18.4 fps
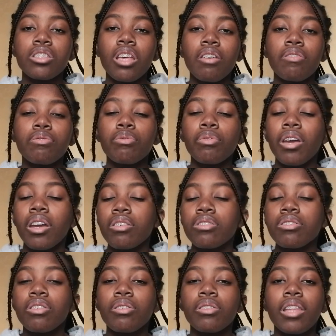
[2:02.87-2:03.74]

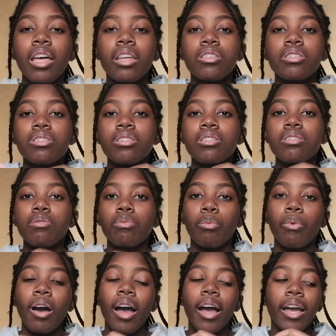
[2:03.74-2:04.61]
software, so that's
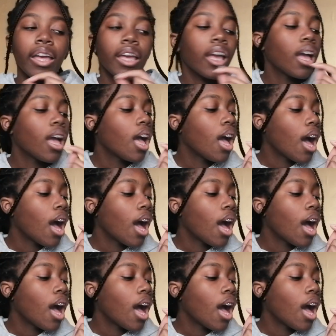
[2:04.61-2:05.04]
just why